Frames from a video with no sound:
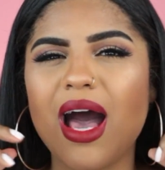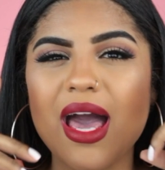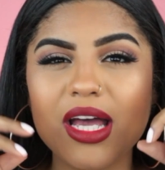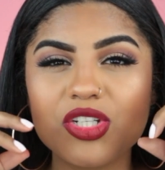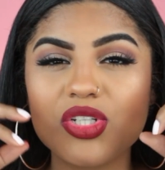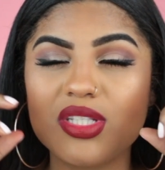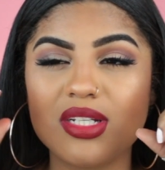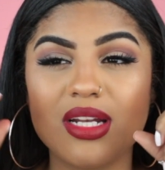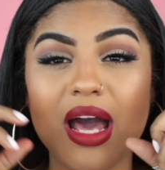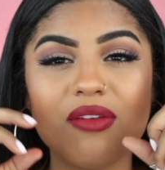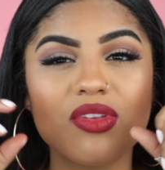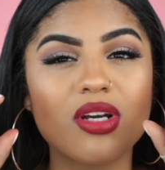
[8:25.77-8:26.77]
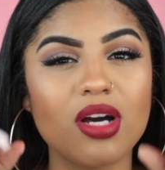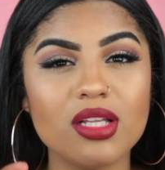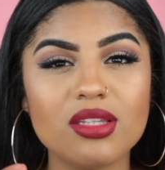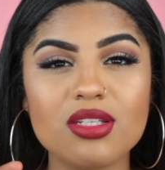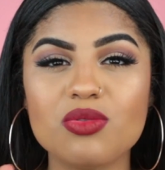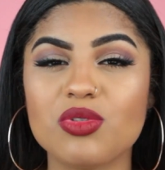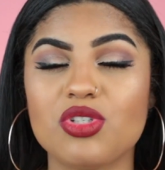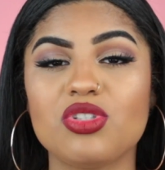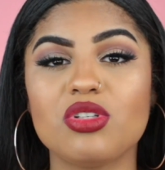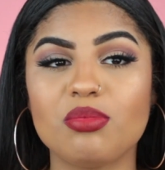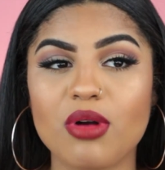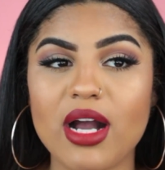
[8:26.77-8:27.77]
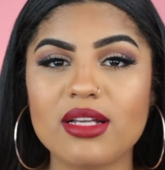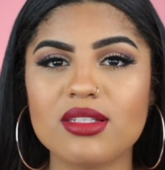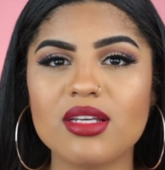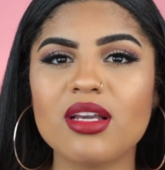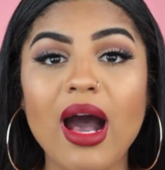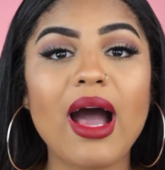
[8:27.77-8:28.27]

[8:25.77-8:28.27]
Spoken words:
I actually didn't have to cut these, which is surprising.